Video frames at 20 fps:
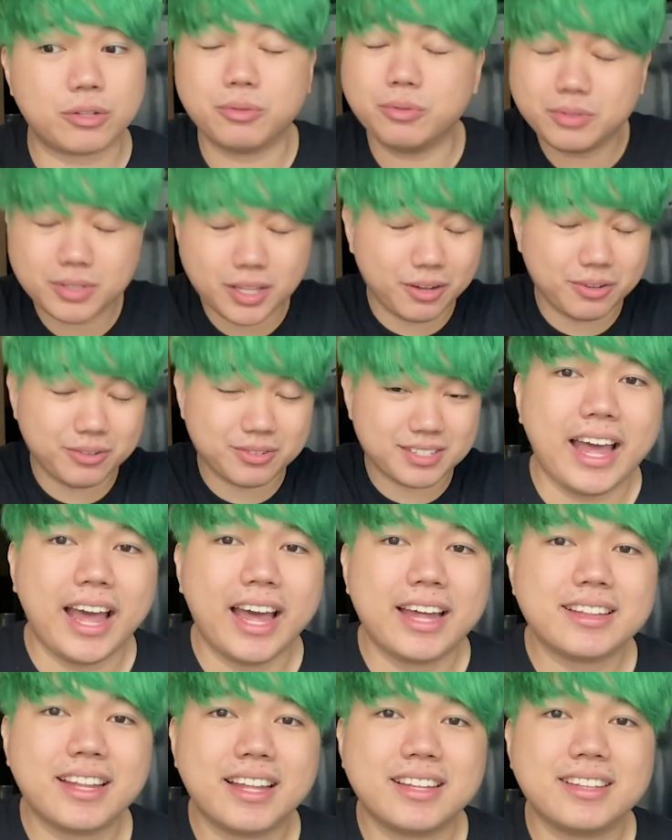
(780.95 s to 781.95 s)
Who knows?
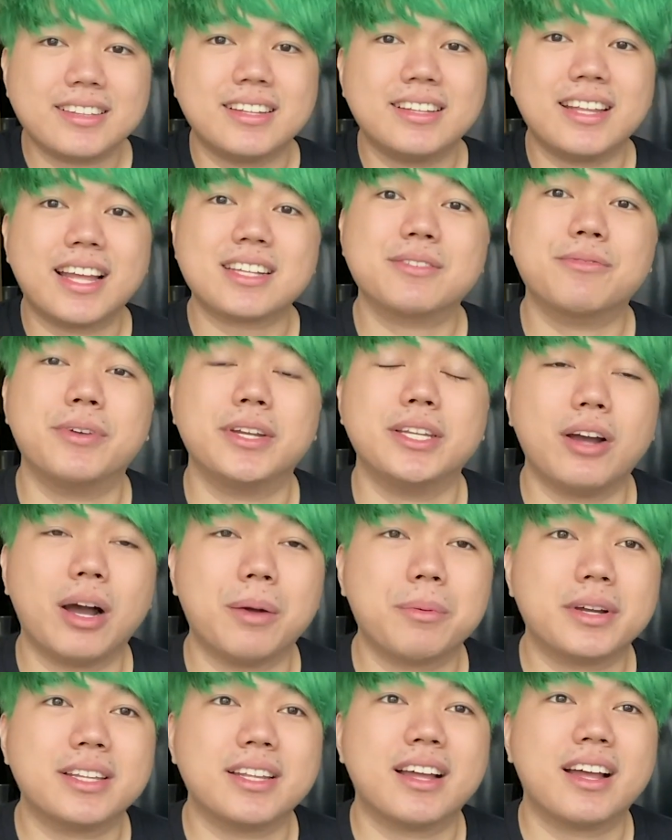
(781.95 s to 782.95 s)
And then the next video,
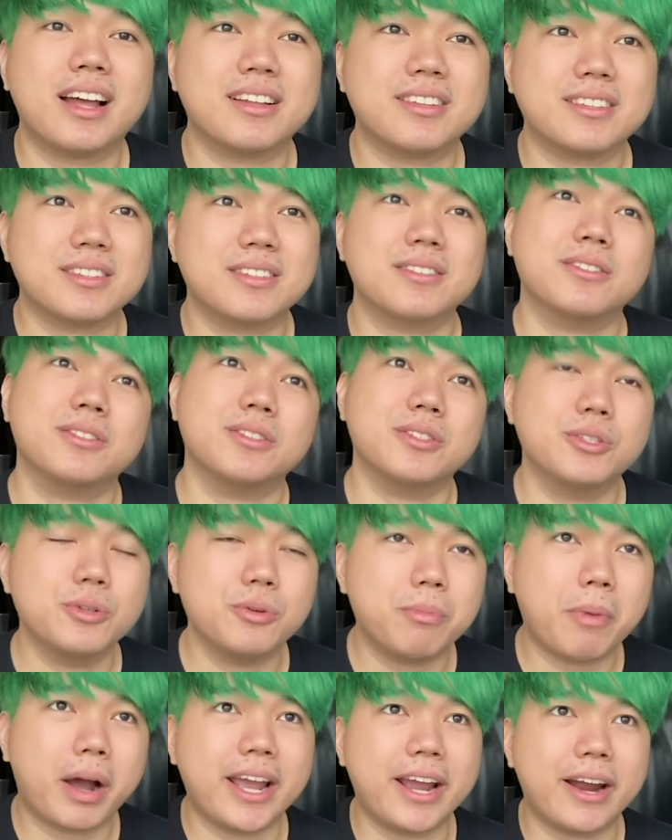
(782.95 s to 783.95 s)
I'm gonna do
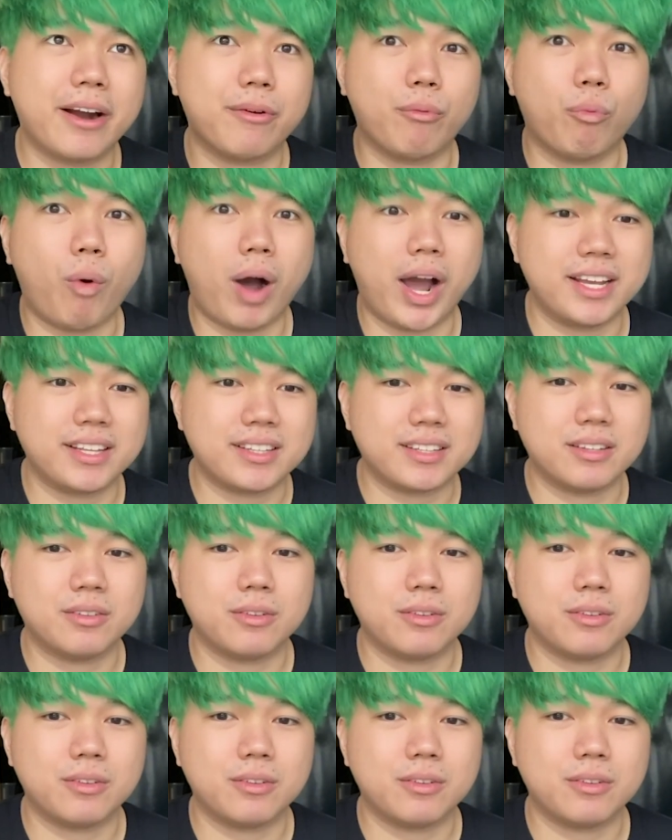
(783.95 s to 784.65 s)
my hair white